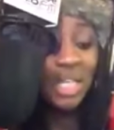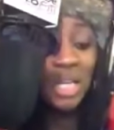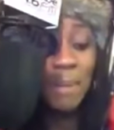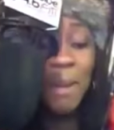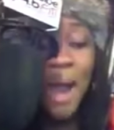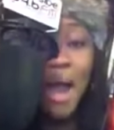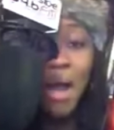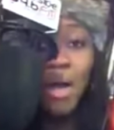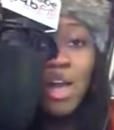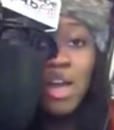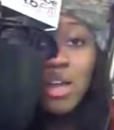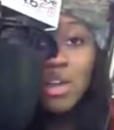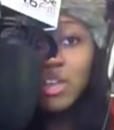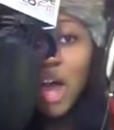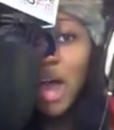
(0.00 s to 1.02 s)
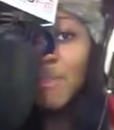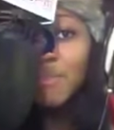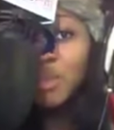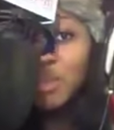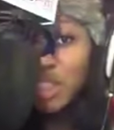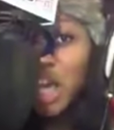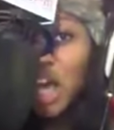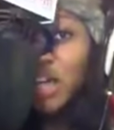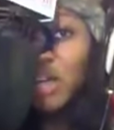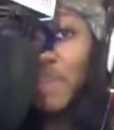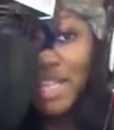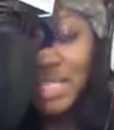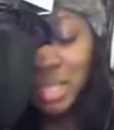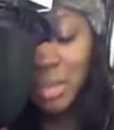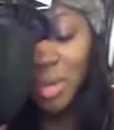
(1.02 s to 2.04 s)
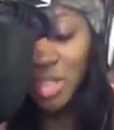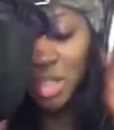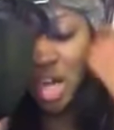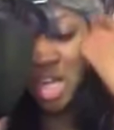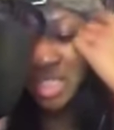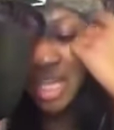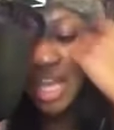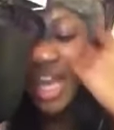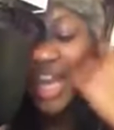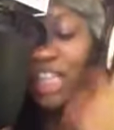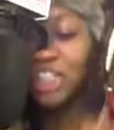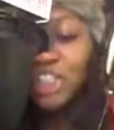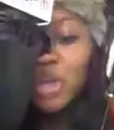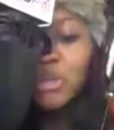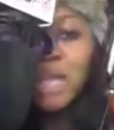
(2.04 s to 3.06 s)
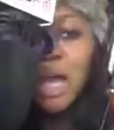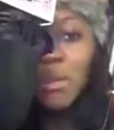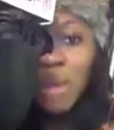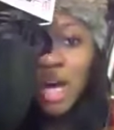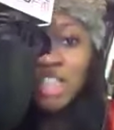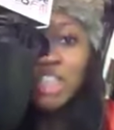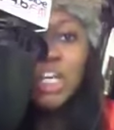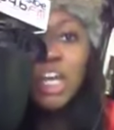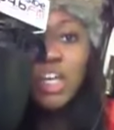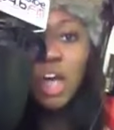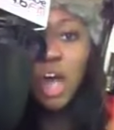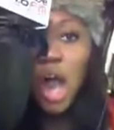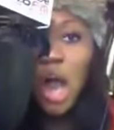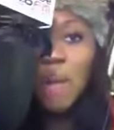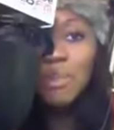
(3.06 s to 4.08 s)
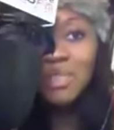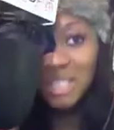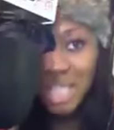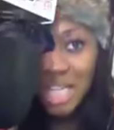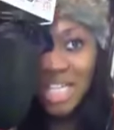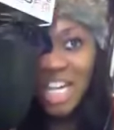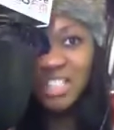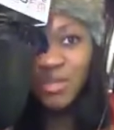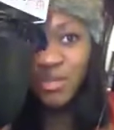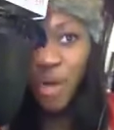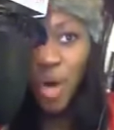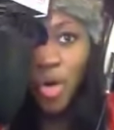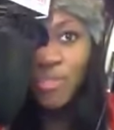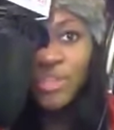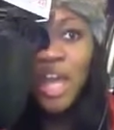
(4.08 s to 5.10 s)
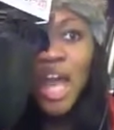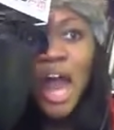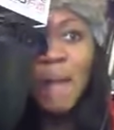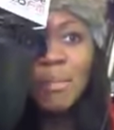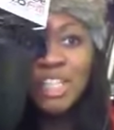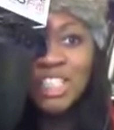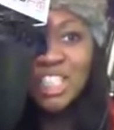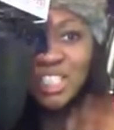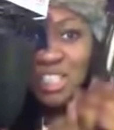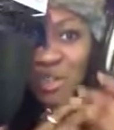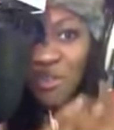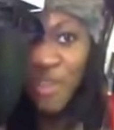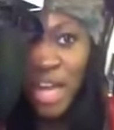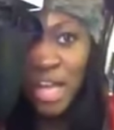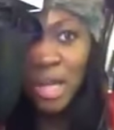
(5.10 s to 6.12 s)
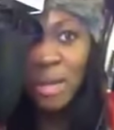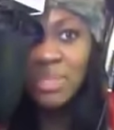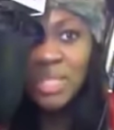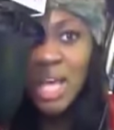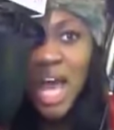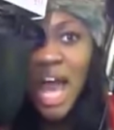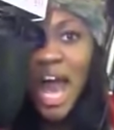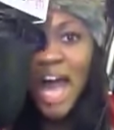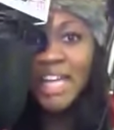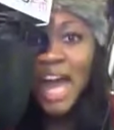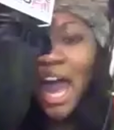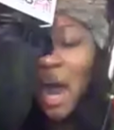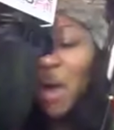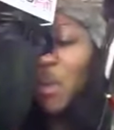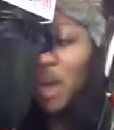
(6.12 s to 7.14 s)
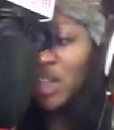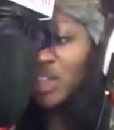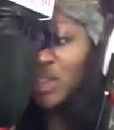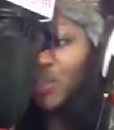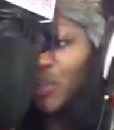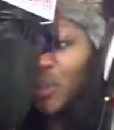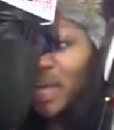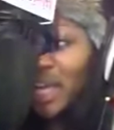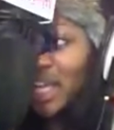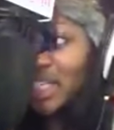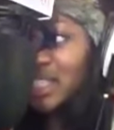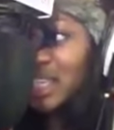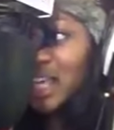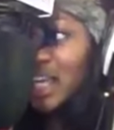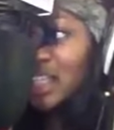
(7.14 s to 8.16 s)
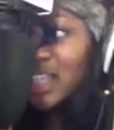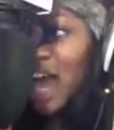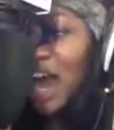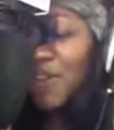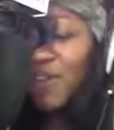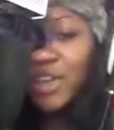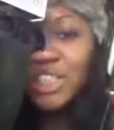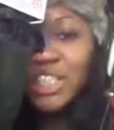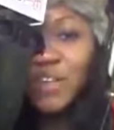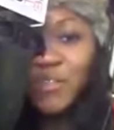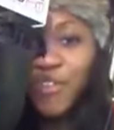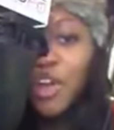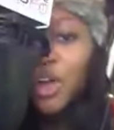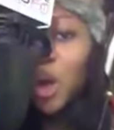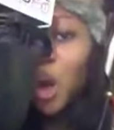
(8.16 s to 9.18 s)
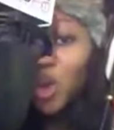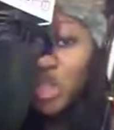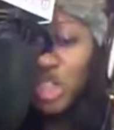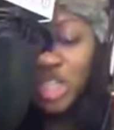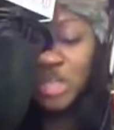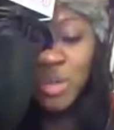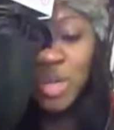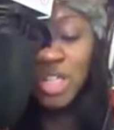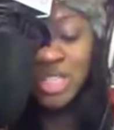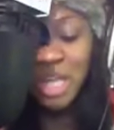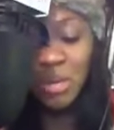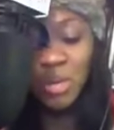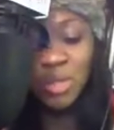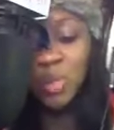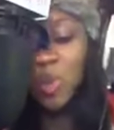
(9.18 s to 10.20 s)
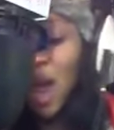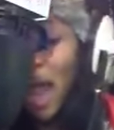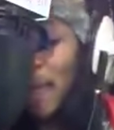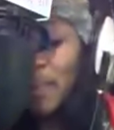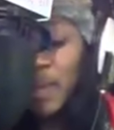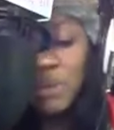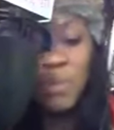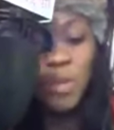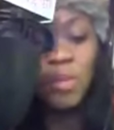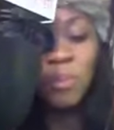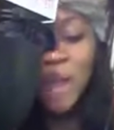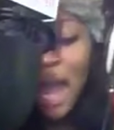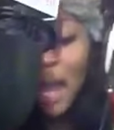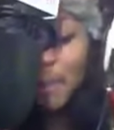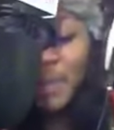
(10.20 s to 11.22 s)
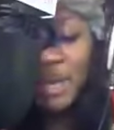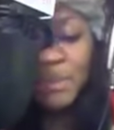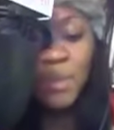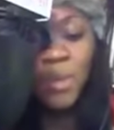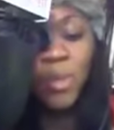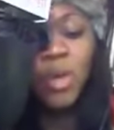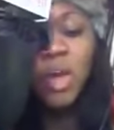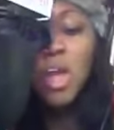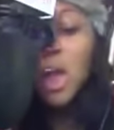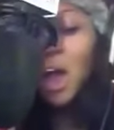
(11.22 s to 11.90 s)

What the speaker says: thing about the return of Eskimo Dance, it shows how much the urban scene has evolved, how much it's developed, and how wonderful it is to have different cultures, because there was white people, black people,